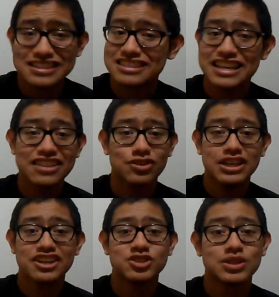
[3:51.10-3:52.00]
it's day
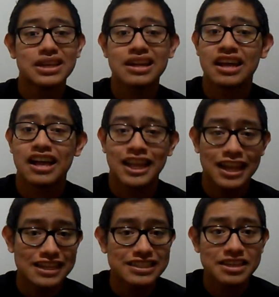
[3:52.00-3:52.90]
300
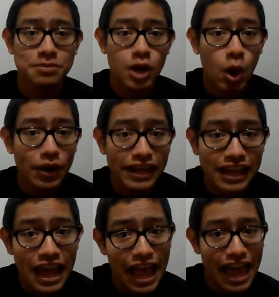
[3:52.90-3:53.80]
let's keep
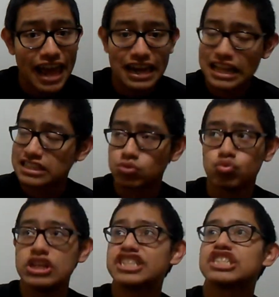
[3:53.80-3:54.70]
going and let's
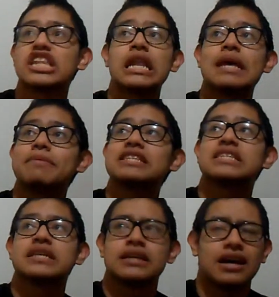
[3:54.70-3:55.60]
reach the
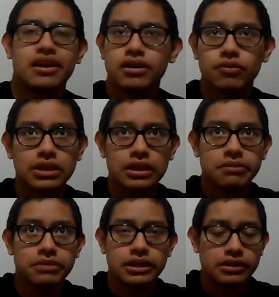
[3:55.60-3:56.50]
limit I don't know what the
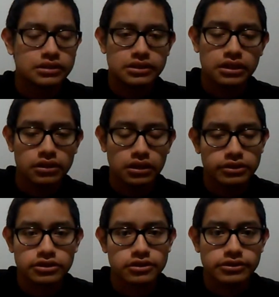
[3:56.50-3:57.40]
limit is uh,
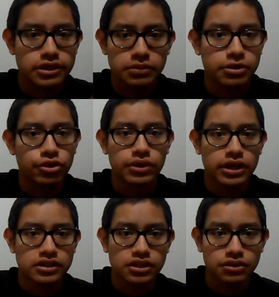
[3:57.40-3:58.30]
let's just keep
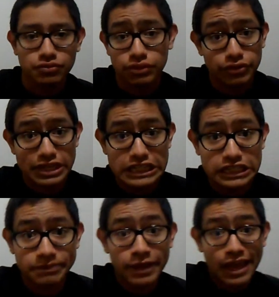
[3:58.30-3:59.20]
going until we
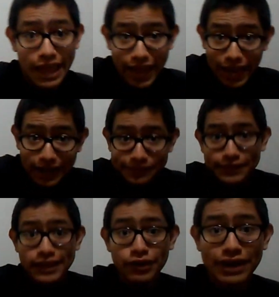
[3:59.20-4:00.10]
reach it and
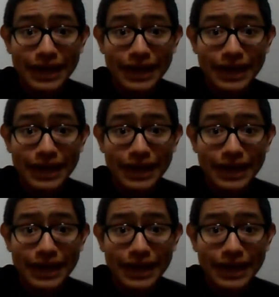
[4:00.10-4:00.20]
thank